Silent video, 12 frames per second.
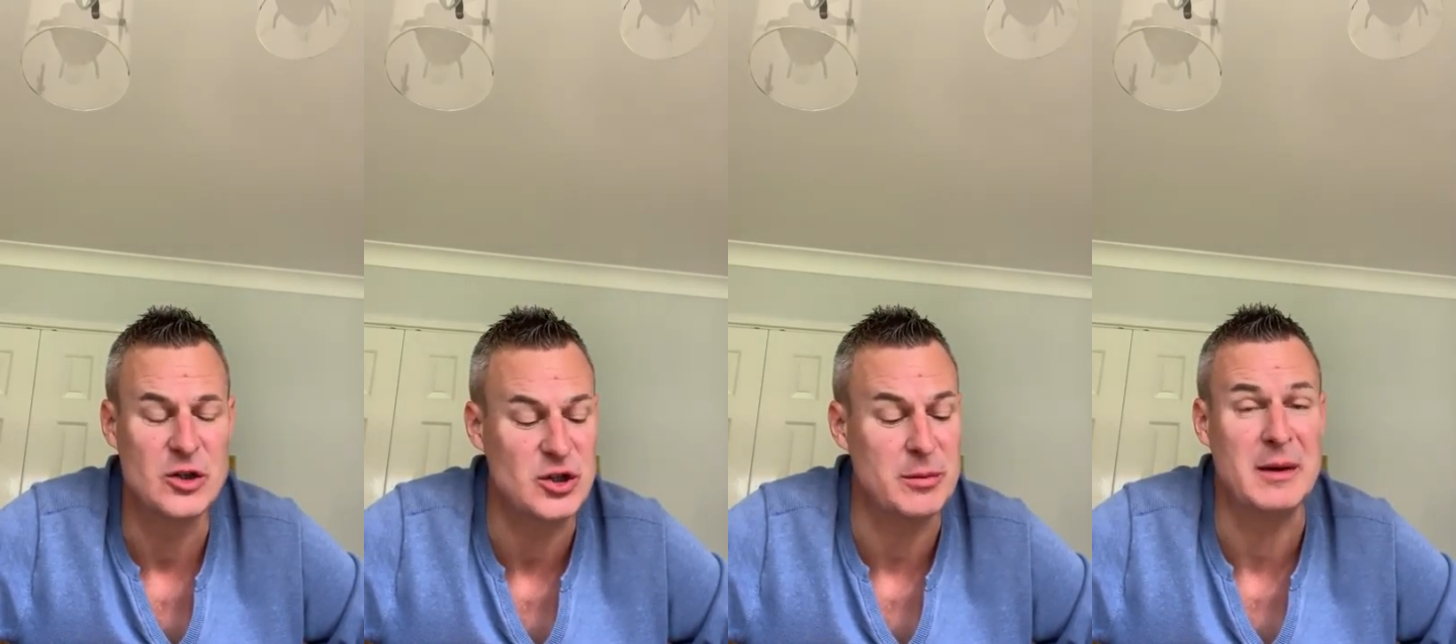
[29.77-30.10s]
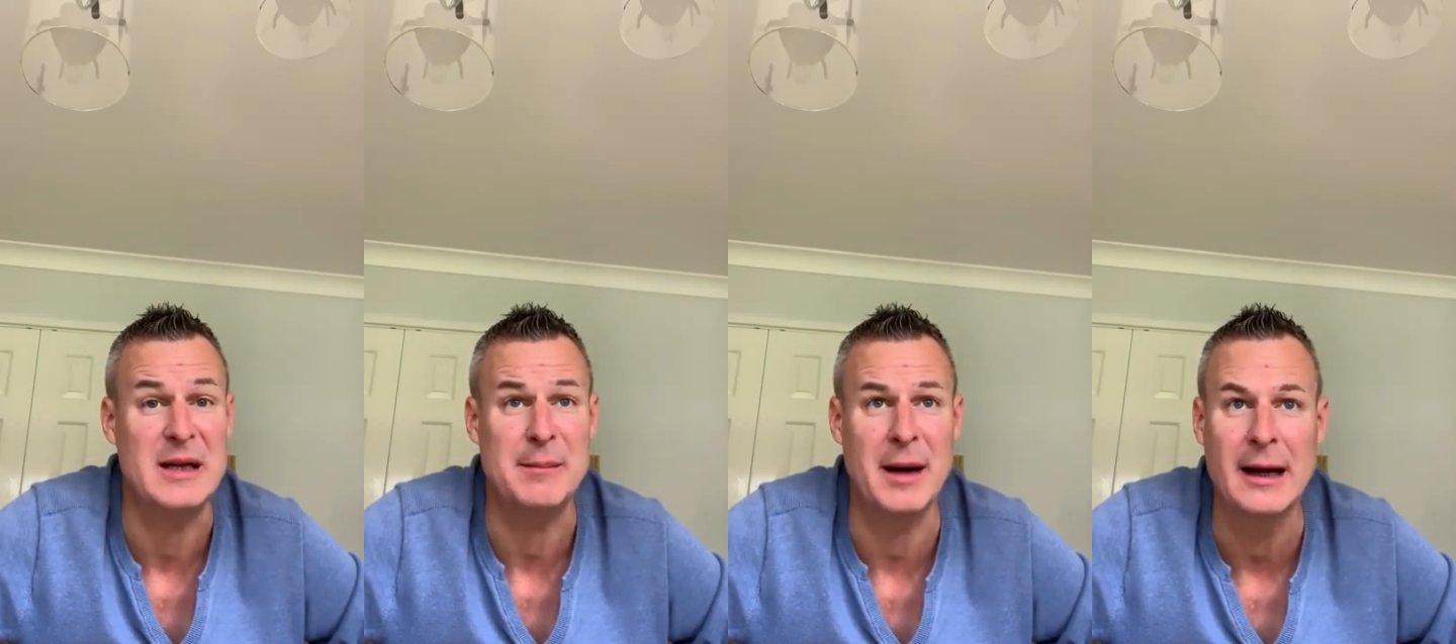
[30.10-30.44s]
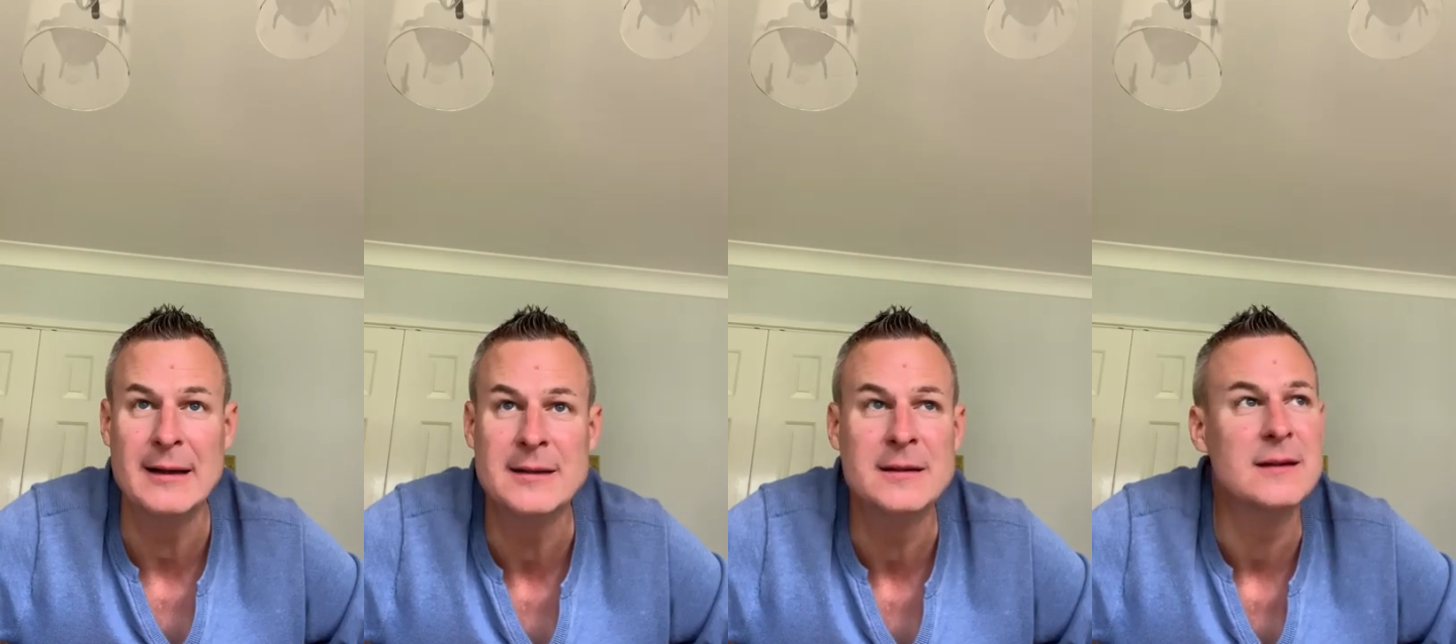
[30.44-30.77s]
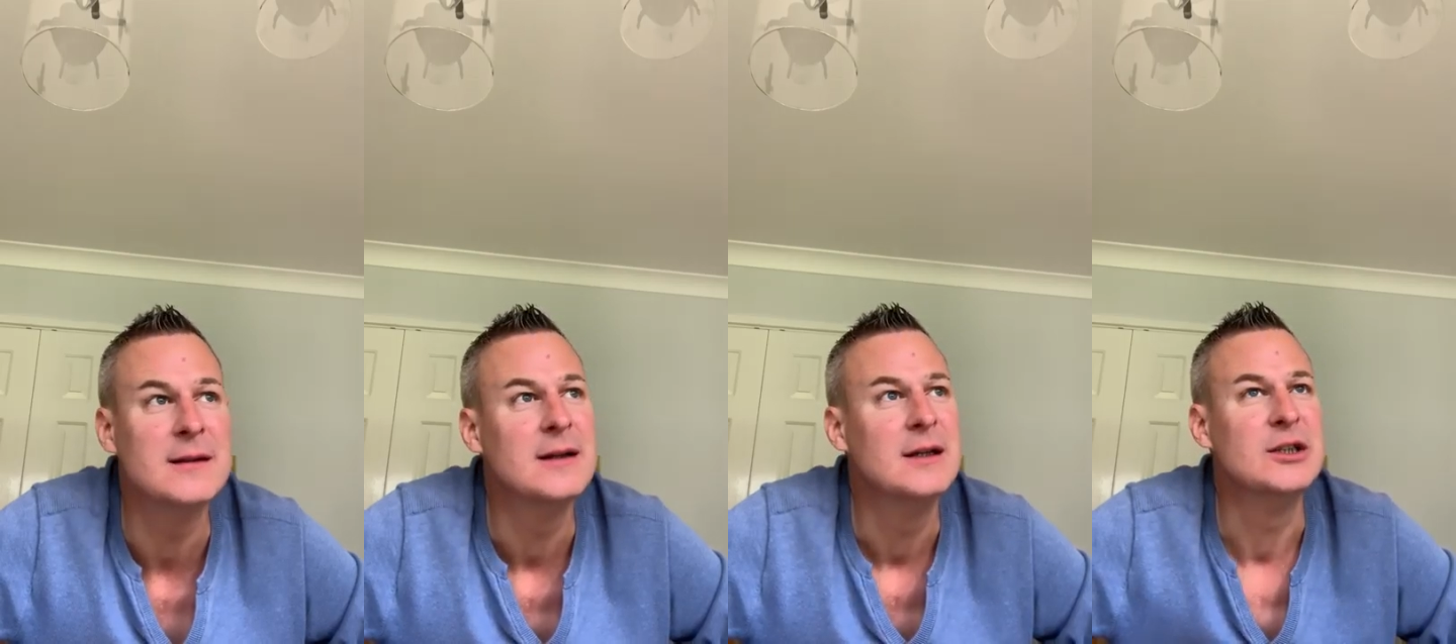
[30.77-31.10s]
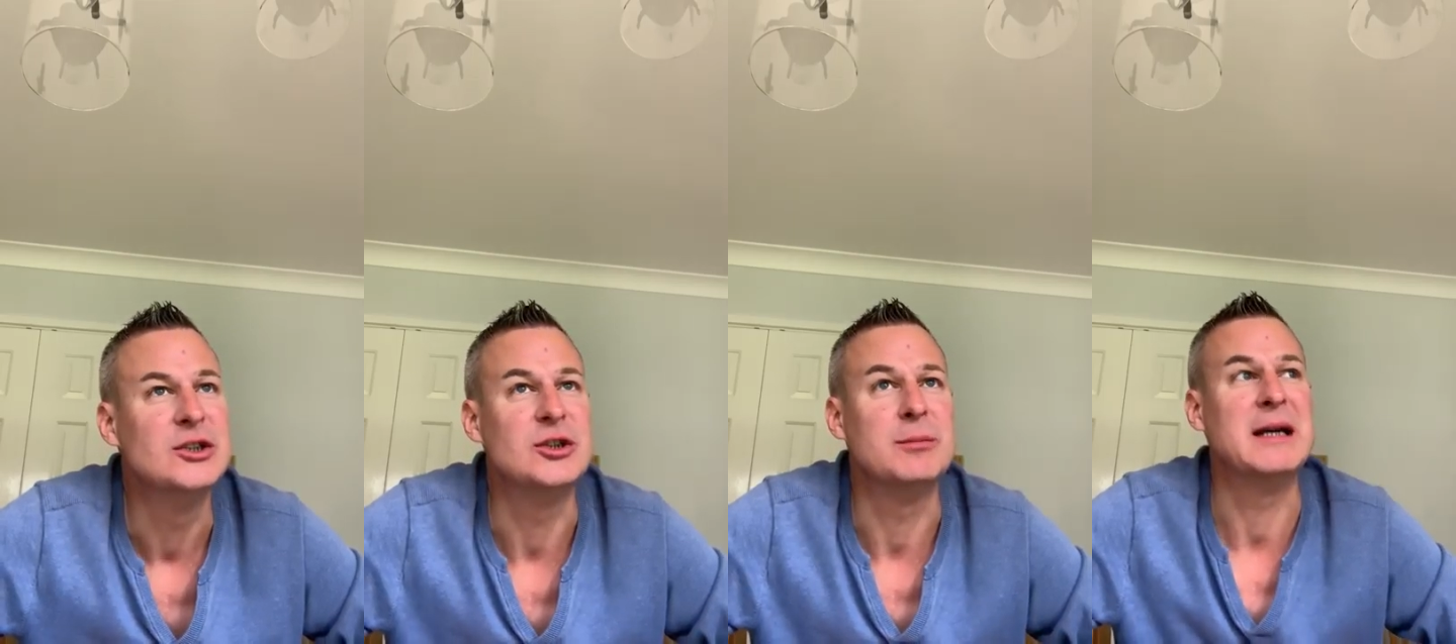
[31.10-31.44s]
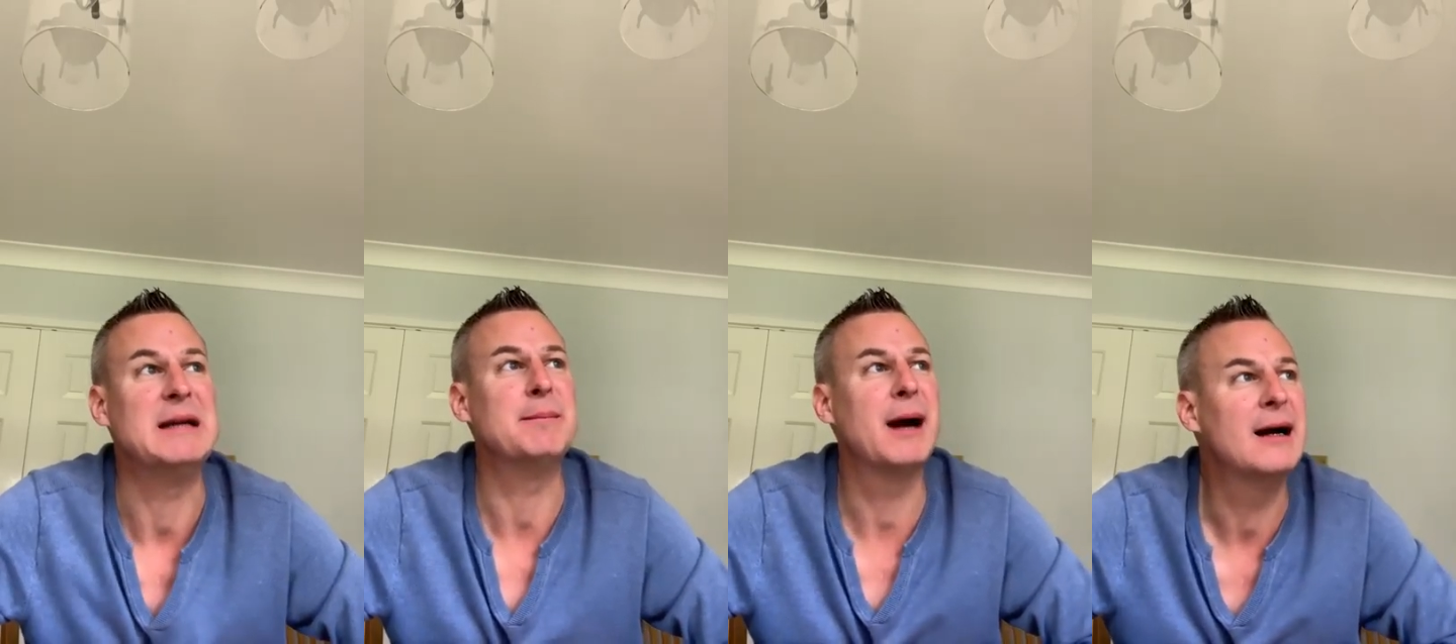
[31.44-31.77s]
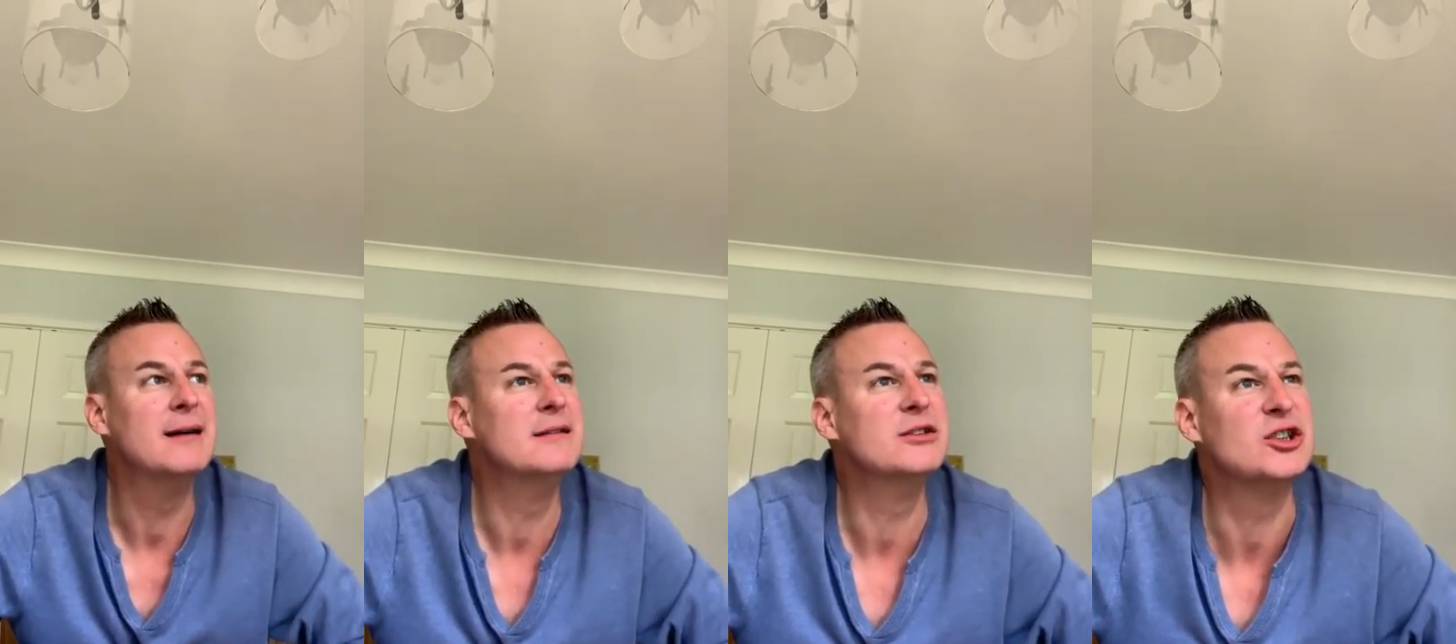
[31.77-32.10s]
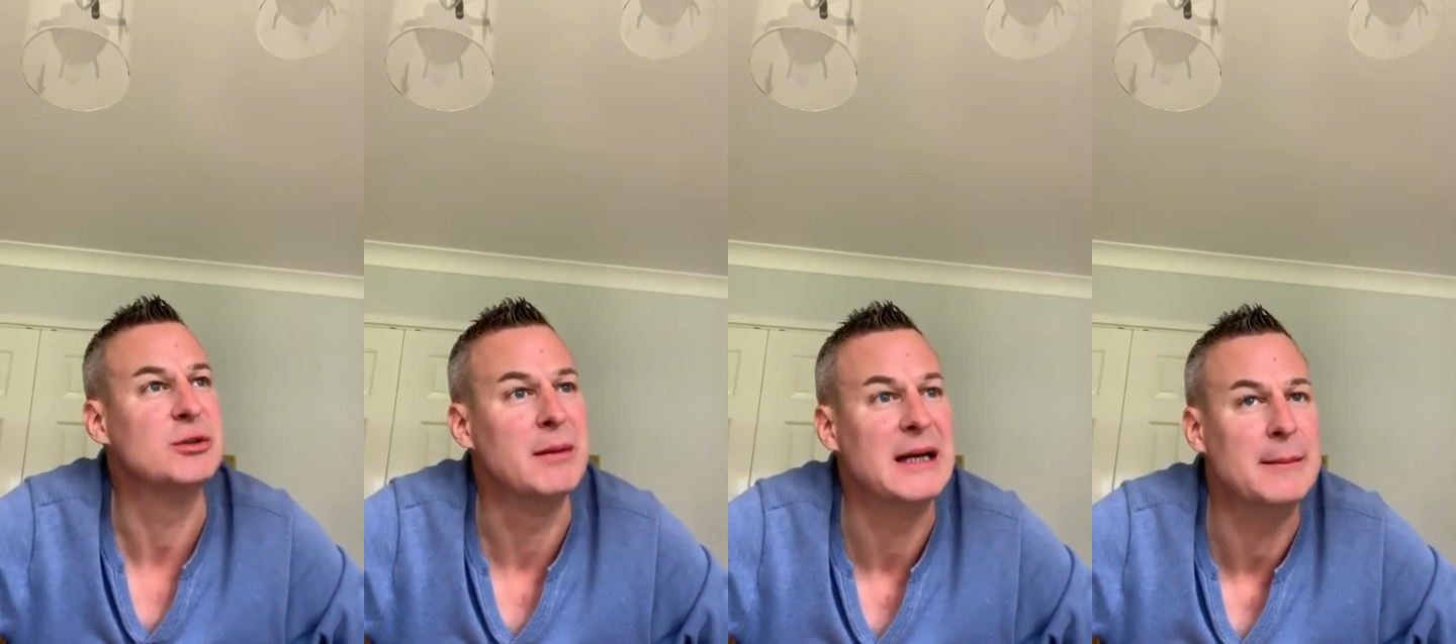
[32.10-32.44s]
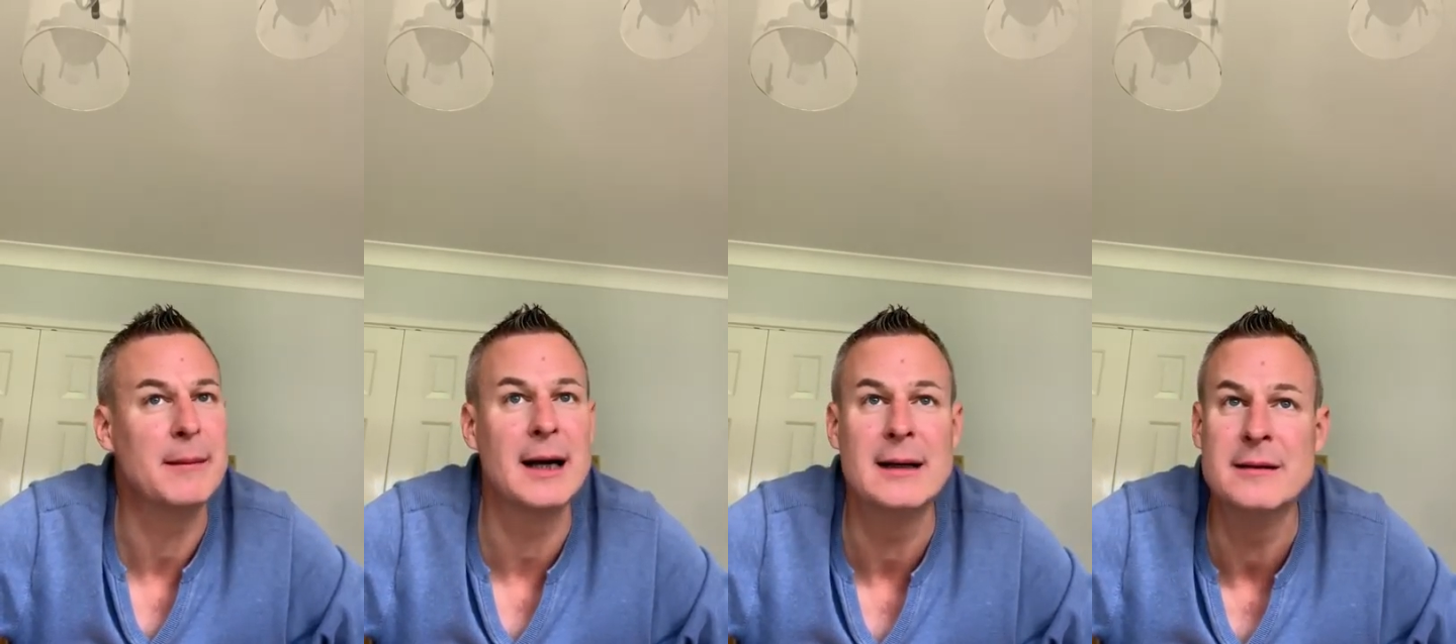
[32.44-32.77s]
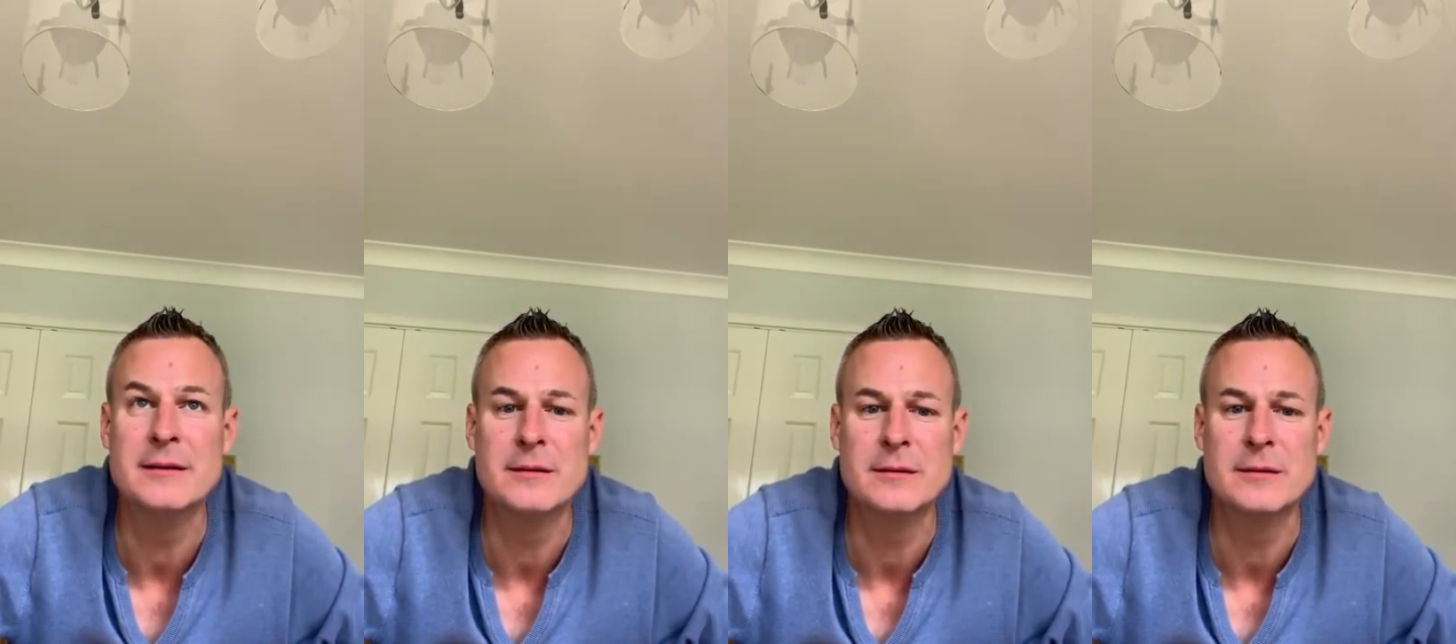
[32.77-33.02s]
Shamima Shemima, Shemima.